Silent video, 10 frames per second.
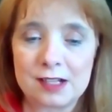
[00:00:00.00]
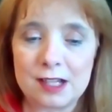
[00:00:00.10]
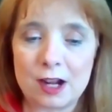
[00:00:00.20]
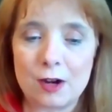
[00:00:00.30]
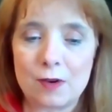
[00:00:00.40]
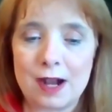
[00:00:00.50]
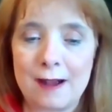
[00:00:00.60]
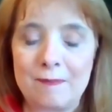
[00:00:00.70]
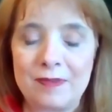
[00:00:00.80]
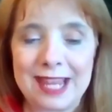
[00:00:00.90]
So
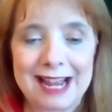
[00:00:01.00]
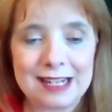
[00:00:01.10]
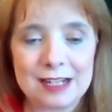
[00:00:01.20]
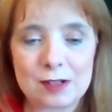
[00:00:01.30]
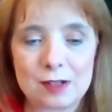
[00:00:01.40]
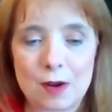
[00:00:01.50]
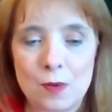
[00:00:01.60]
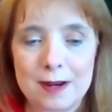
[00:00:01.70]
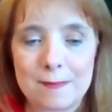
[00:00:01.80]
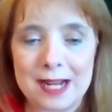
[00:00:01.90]
um, that is
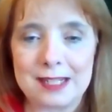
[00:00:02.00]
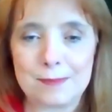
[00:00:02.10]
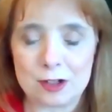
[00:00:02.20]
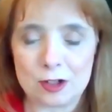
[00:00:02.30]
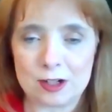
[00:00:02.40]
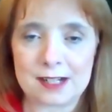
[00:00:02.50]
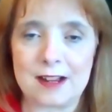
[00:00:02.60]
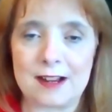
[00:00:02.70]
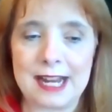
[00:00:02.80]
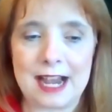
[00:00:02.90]
one of my tips and tricks
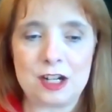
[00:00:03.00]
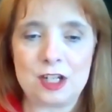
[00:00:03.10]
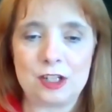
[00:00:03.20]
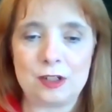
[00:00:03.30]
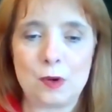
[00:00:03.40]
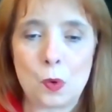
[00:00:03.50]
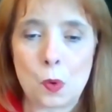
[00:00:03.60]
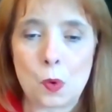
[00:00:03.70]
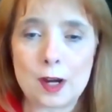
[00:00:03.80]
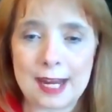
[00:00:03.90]
on how to do
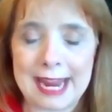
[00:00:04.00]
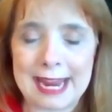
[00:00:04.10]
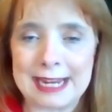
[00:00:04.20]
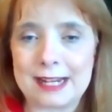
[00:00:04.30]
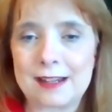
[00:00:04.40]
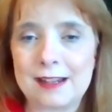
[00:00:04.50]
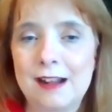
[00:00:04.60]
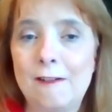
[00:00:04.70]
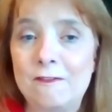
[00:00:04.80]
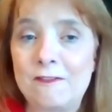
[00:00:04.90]
organic
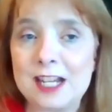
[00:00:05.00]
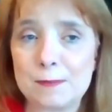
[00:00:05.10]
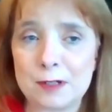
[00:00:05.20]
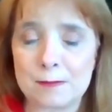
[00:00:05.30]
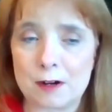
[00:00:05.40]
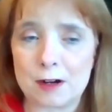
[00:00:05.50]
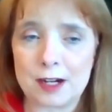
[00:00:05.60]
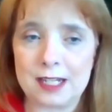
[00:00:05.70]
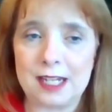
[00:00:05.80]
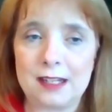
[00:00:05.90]
Facebook
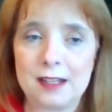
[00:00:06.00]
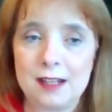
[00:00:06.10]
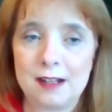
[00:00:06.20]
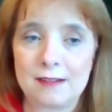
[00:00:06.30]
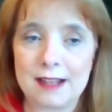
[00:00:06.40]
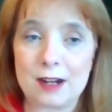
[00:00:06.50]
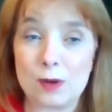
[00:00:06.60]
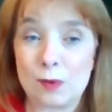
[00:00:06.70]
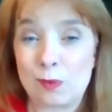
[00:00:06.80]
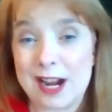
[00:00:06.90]
marketing like
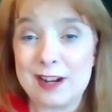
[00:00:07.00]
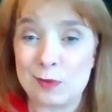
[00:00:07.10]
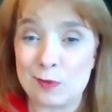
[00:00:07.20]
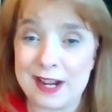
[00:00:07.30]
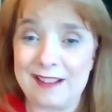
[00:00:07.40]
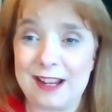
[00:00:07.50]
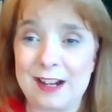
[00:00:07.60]
right away, like